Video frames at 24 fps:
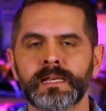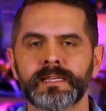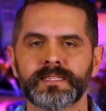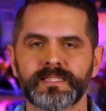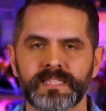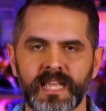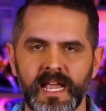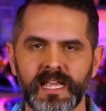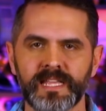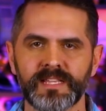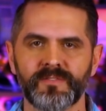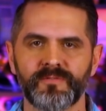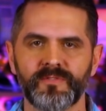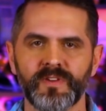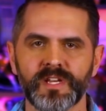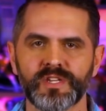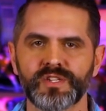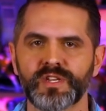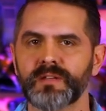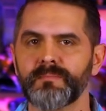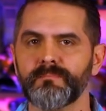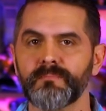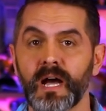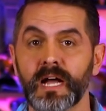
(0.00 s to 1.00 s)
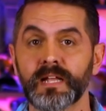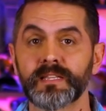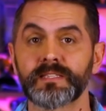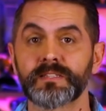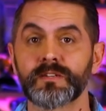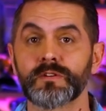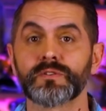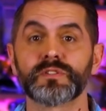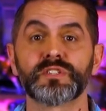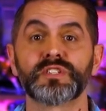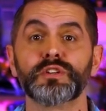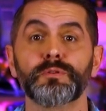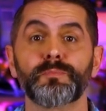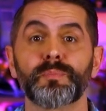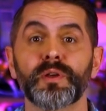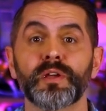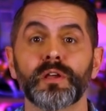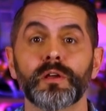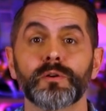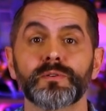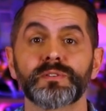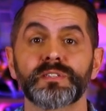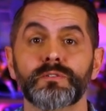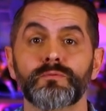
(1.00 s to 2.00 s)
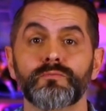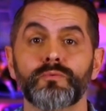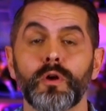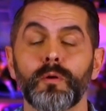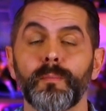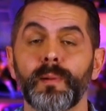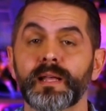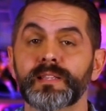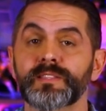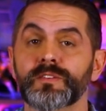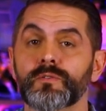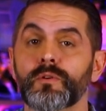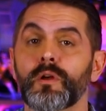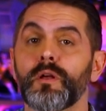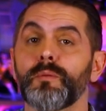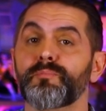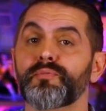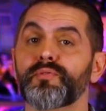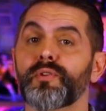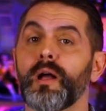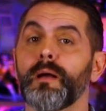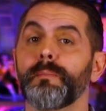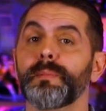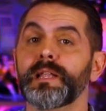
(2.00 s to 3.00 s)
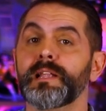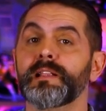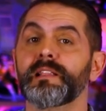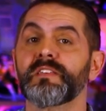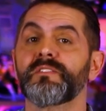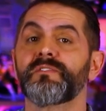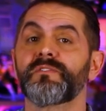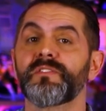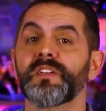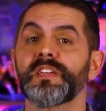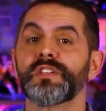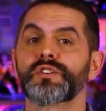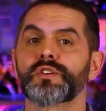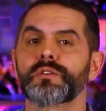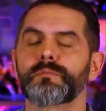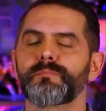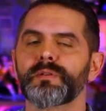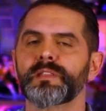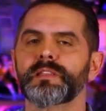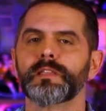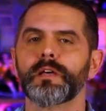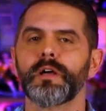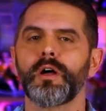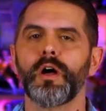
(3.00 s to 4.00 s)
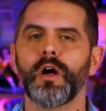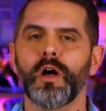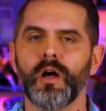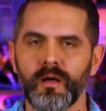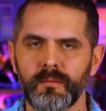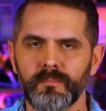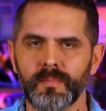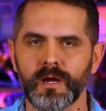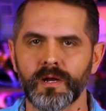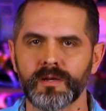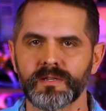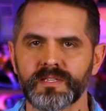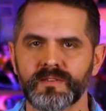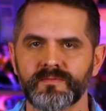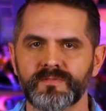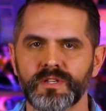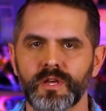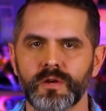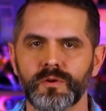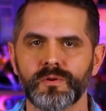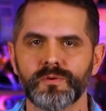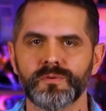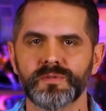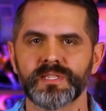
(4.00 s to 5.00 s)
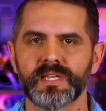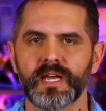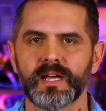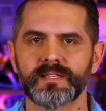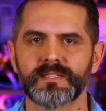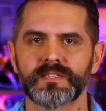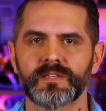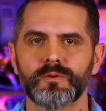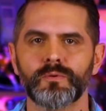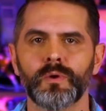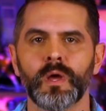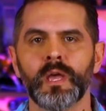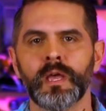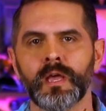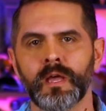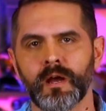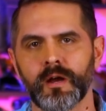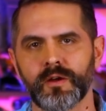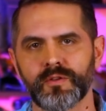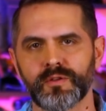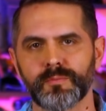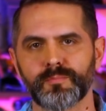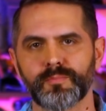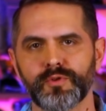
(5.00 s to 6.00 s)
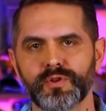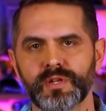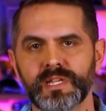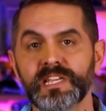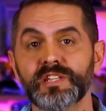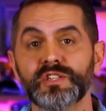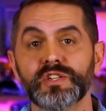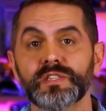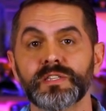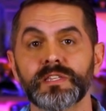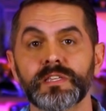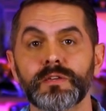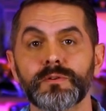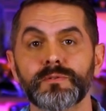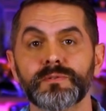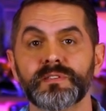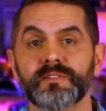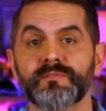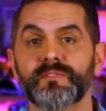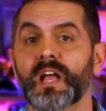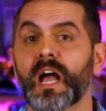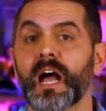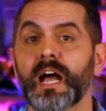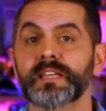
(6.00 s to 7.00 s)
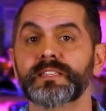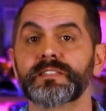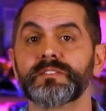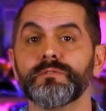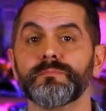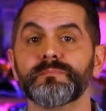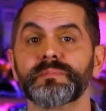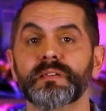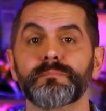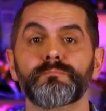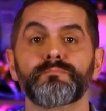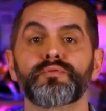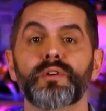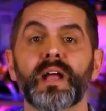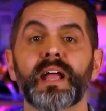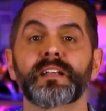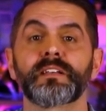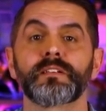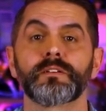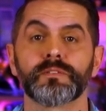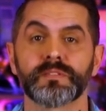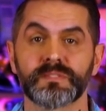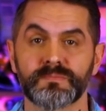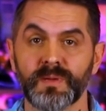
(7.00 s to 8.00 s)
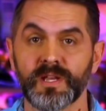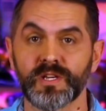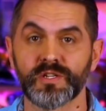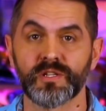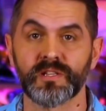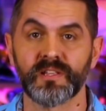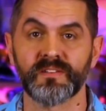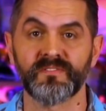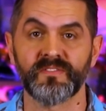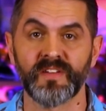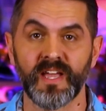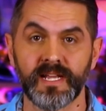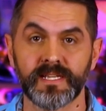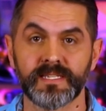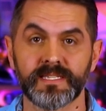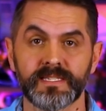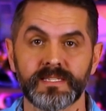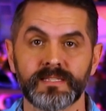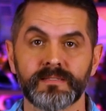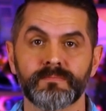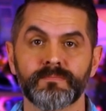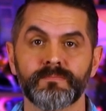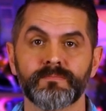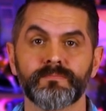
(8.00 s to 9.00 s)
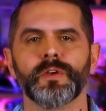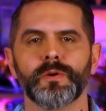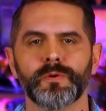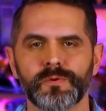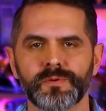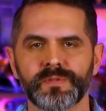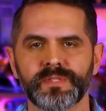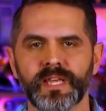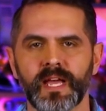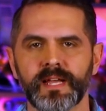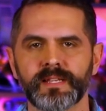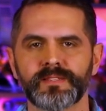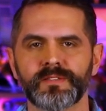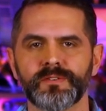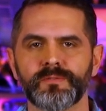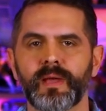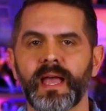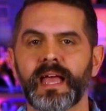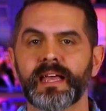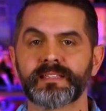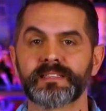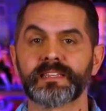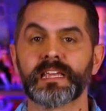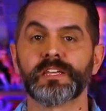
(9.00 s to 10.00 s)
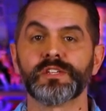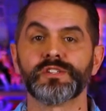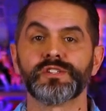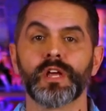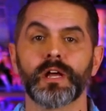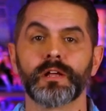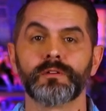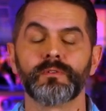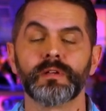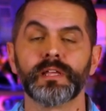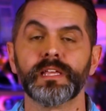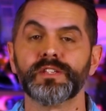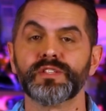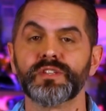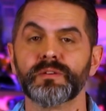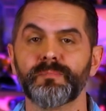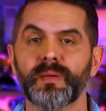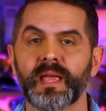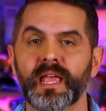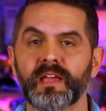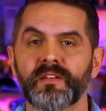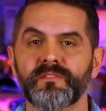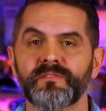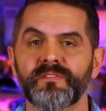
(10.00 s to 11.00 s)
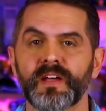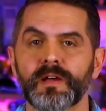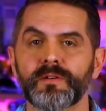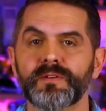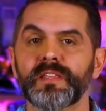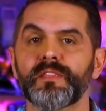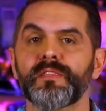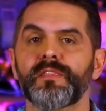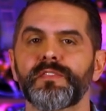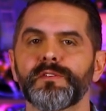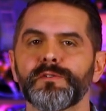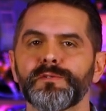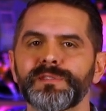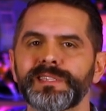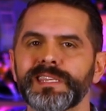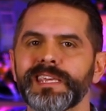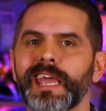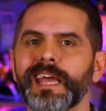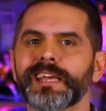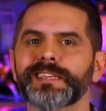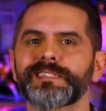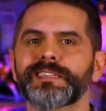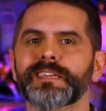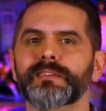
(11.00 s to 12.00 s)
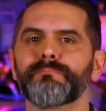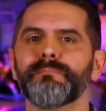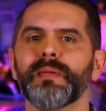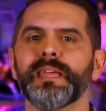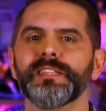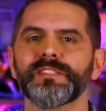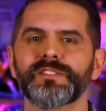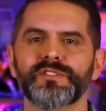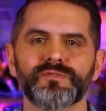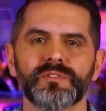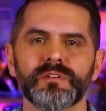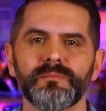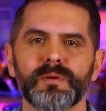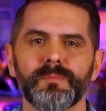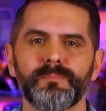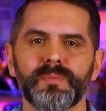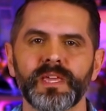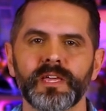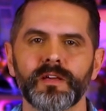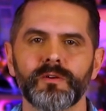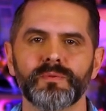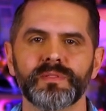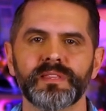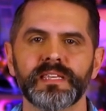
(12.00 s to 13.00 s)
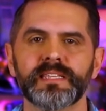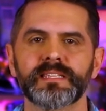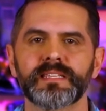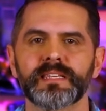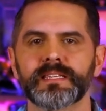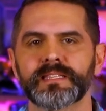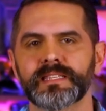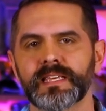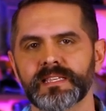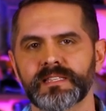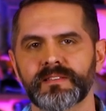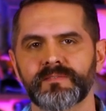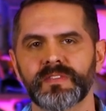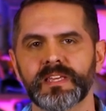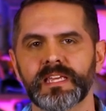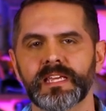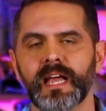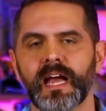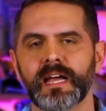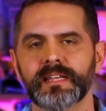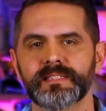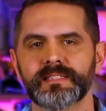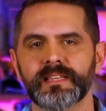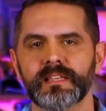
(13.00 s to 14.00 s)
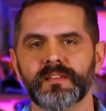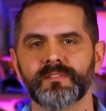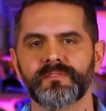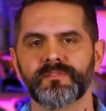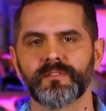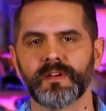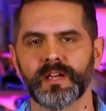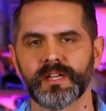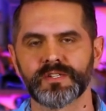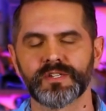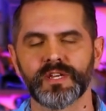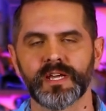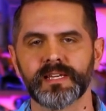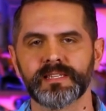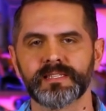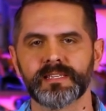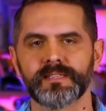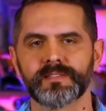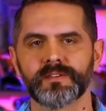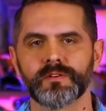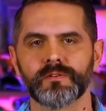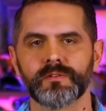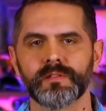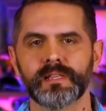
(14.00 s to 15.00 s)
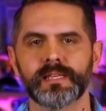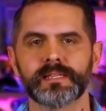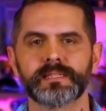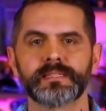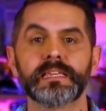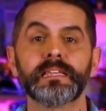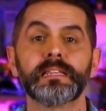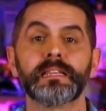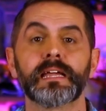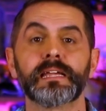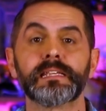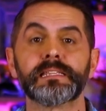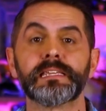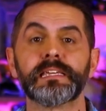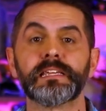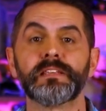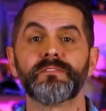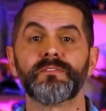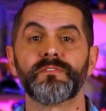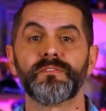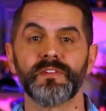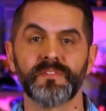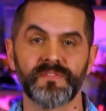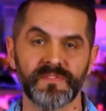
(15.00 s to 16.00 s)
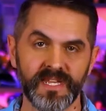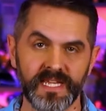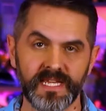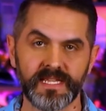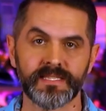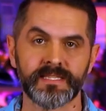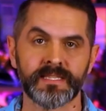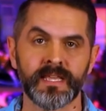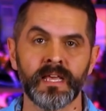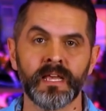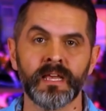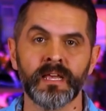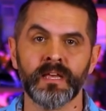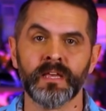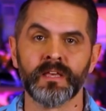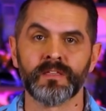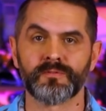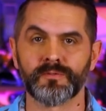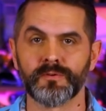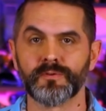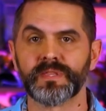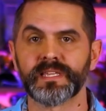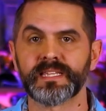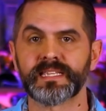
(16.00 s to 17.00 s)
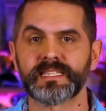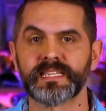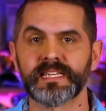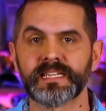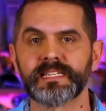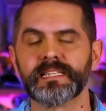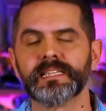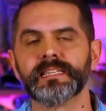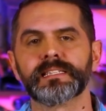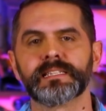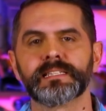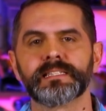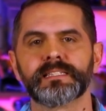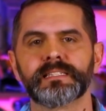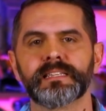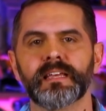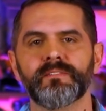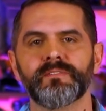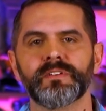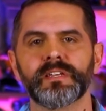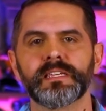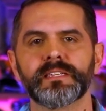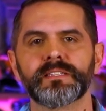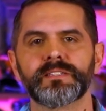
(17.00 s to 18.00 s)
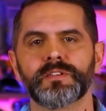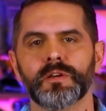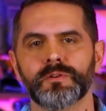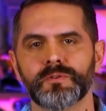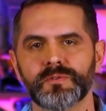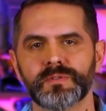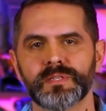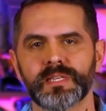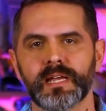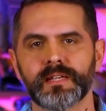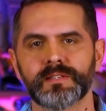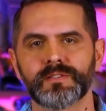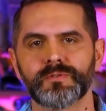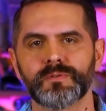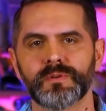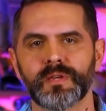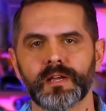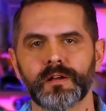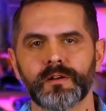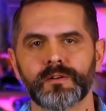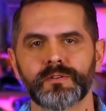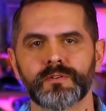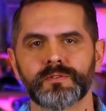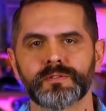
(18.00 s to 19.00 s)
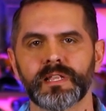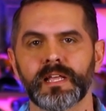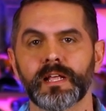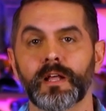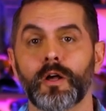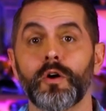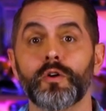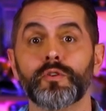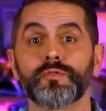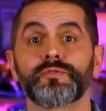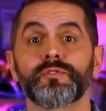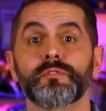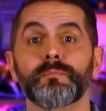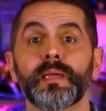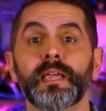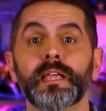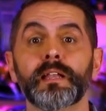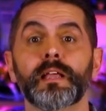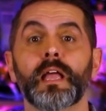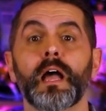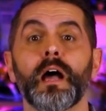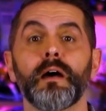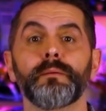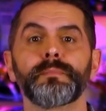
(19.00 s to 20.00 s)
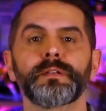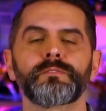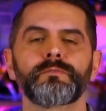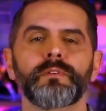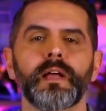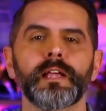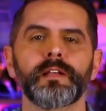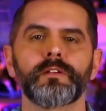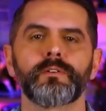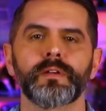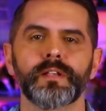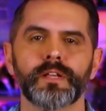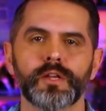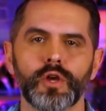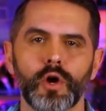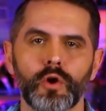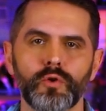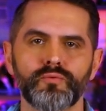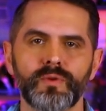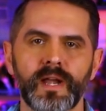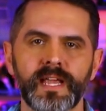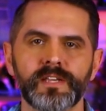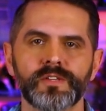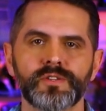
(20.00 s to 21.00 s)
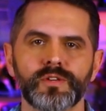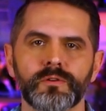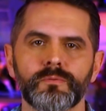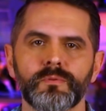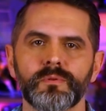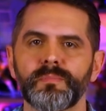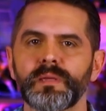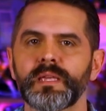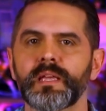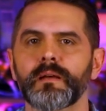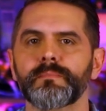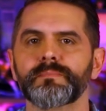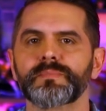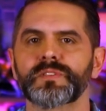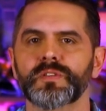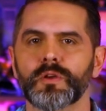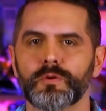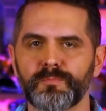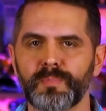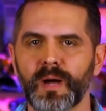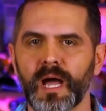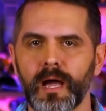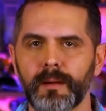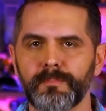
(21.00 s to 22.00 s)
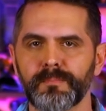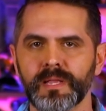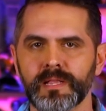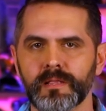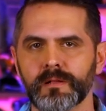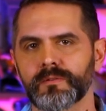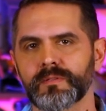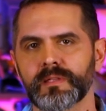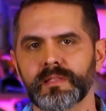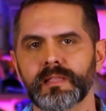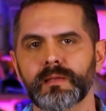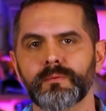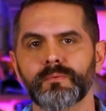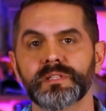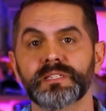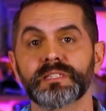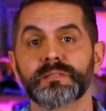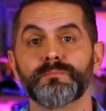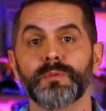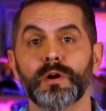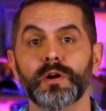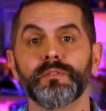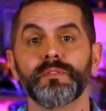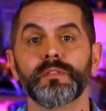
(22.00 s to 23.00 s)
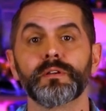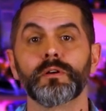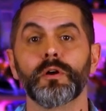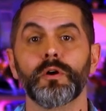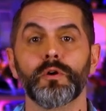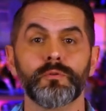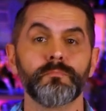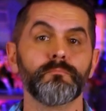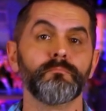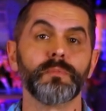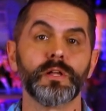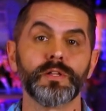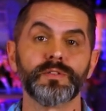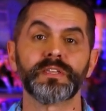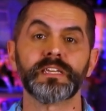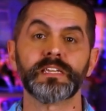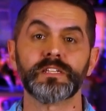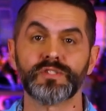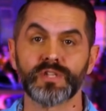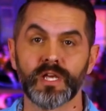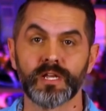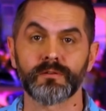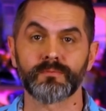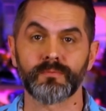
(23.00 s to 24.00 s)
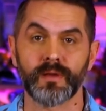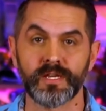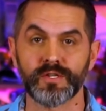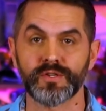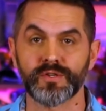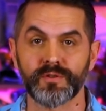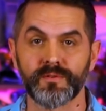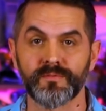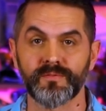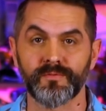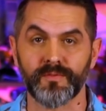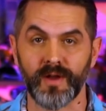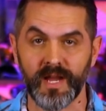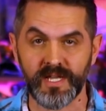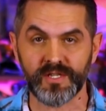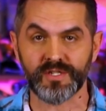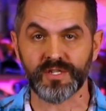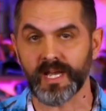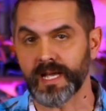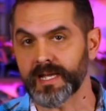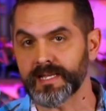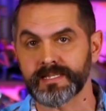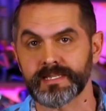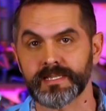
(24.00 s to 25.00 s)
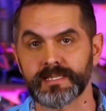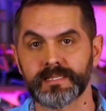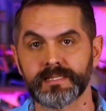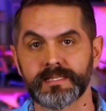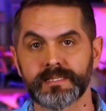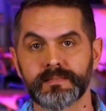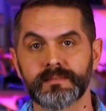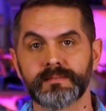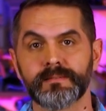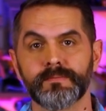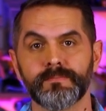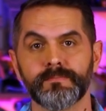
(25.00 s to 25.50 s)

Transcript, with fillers: Science fiction, monsters, superheroes, and robots are all prominently featured, but the hallmarks of Tokusatsu are the prodigious use of costumes and practical special effects. Tokusatsu, as a genre in Japan, found enthusiastic mainstream appeal with the success of the Godzilla franchise as early as the 1950s. Through the 60s and 70s, Tokusatsu characters like Ultraman, Kamen Rider, and Go Ranger would become so popular that they would spawn their own multi-generational franchises.